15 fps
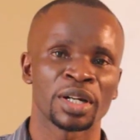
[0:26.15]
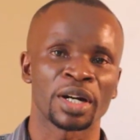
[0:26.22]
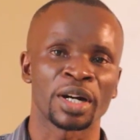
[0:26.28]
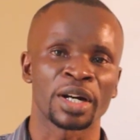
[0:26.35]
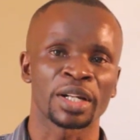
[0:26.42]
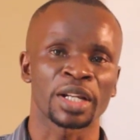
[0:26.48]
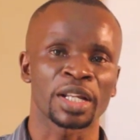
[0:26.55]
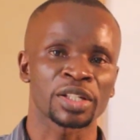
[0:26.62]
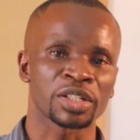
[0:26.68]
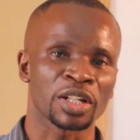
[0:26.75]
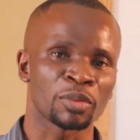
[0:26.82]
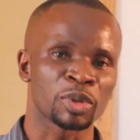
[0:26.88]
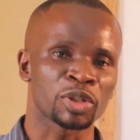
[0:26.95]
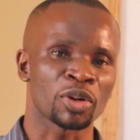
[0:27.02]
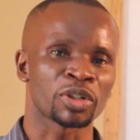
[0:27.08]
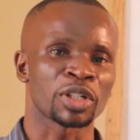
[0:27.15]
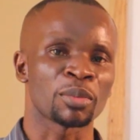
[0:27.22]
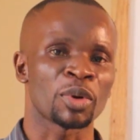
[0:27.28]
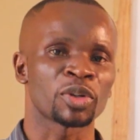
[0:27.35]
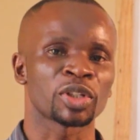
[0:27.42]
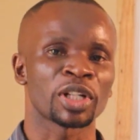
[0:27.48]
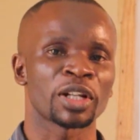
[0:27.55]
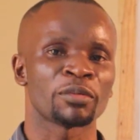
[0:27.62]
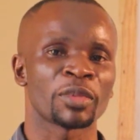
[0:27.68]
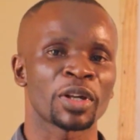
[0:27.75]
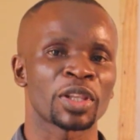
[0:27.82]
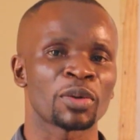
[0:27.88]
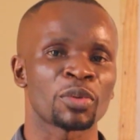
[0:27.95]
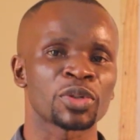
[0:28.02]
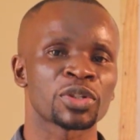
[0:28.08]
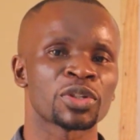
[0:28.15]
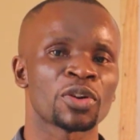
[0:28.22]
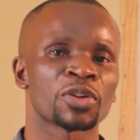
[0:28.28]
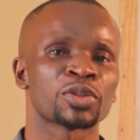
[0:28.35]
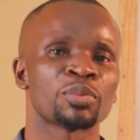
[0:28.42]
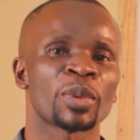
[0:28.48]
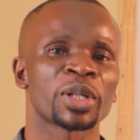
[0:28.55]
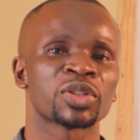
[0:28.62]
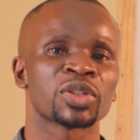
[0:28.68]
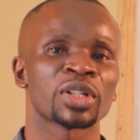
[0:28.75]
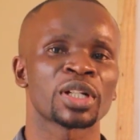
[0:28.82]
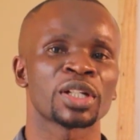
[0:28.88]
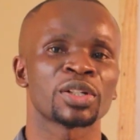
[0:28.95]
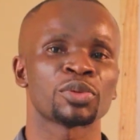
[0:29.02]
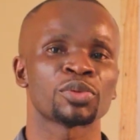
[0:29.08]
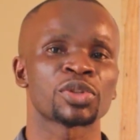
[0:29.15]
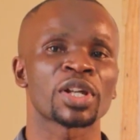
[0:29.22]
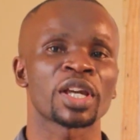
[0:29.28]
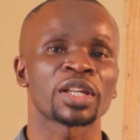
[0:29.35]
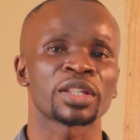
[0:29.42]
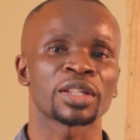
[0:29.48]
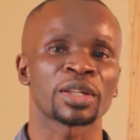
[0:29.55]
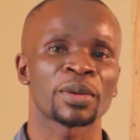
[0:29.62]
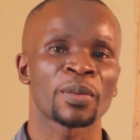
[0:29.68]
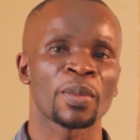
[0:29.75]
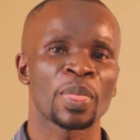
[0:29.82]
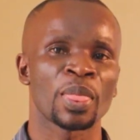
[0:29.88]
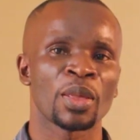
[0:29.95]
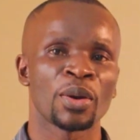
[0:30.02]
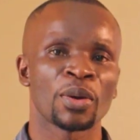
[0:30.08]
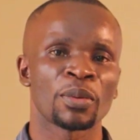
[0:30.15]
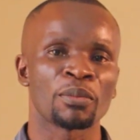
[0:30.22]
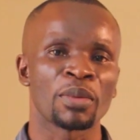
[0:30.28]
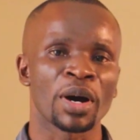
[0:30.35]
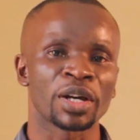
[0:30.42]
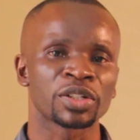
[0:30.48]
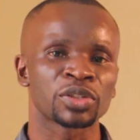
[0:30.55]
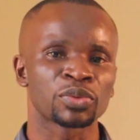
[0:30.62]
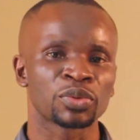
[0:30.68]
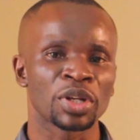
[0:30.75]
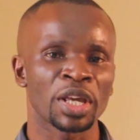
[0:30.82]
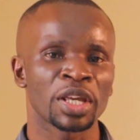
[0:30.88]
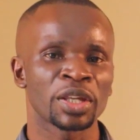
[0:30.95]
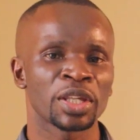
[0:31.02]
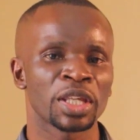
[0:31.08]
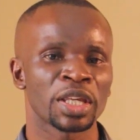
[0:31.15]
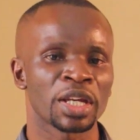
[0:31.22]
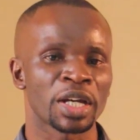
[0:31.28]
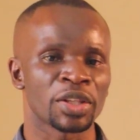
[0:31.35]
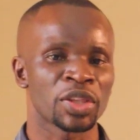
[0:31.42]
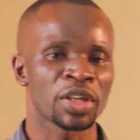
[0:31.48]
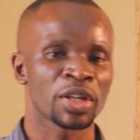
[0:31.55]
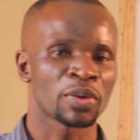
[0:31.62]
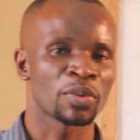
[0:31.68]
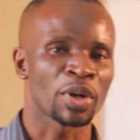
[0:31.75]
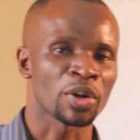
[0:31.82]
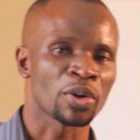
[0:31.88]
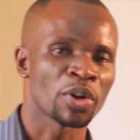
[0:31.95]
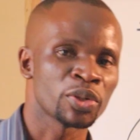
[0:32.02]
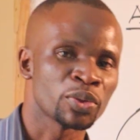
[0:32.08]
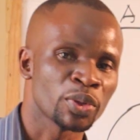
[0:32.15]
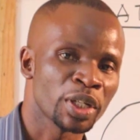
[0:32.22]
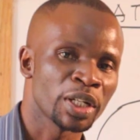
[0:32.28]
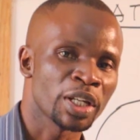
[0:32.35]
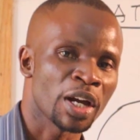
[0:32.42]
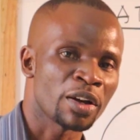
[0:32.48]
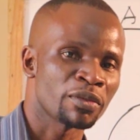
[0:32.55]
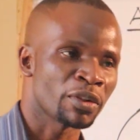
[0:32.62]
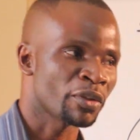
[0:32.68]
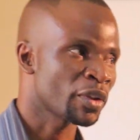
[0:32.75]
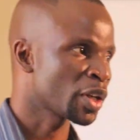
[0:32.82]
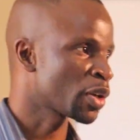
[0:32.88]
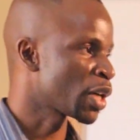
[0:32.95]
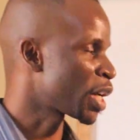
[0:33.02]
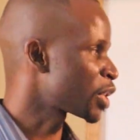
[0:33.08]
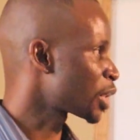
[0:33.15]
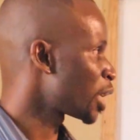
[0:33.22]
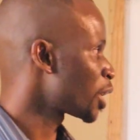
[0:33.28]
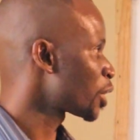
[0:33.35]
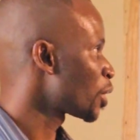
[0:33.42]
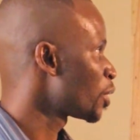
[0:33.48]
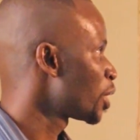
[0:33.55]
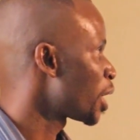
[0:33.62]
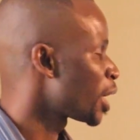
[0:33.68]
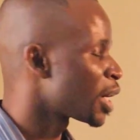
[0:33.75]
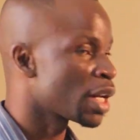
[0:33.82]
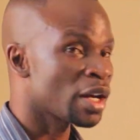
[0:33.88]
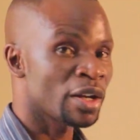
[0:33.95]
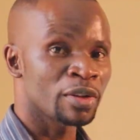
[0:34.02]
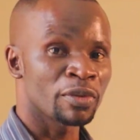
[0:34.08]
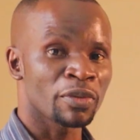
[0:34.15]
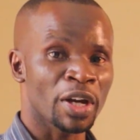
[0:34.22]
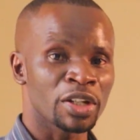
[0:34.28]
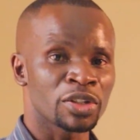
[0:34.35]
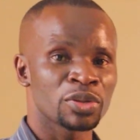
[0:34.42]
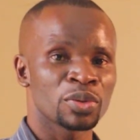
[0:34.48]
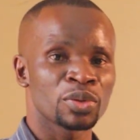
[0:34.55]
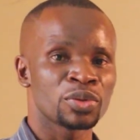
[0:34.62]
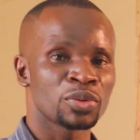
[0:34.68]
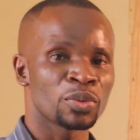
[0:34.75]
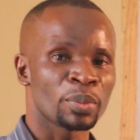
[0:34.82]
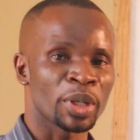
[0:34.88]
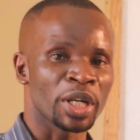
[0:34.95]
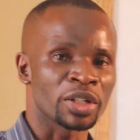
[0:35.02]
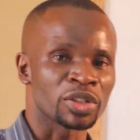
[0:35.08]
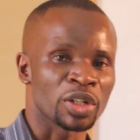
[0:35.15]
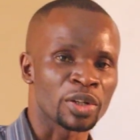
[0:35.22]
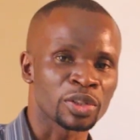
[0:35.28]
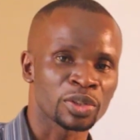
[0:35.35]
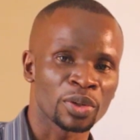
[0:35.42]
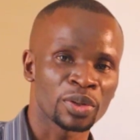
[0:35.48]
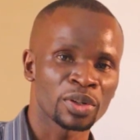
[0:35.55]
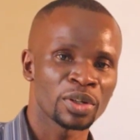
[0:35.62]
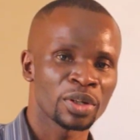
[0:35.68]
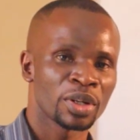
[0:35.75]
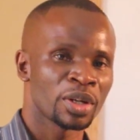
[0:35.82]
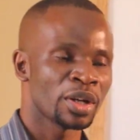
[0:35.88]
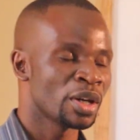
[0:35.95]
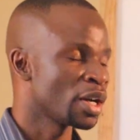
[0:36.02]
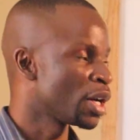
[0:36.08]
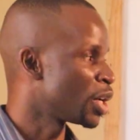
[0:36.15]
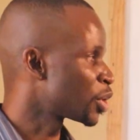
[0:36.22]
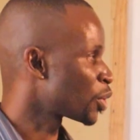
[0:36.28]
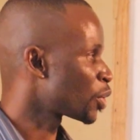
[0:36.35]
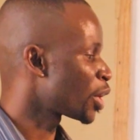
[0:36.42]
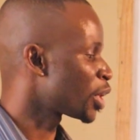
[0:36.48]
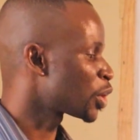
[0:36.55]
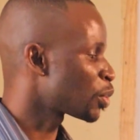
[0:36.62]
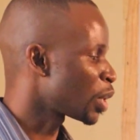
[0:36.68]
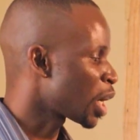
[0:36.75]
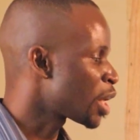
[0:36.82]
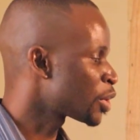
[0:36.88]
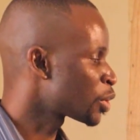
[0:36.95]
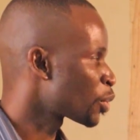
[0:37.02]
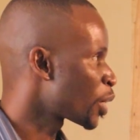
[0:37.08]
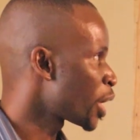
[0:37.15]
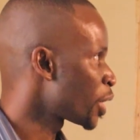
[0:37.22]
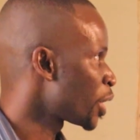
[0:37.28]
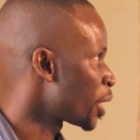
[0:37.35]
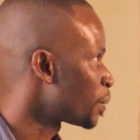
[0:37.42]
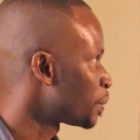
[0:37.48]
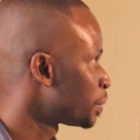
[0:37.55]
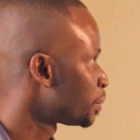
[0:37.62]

And last time we talked about element, there was not much really to say. But today, I think we are going to really have a very nice lesson, and I invite you to pay attention so that we learn together.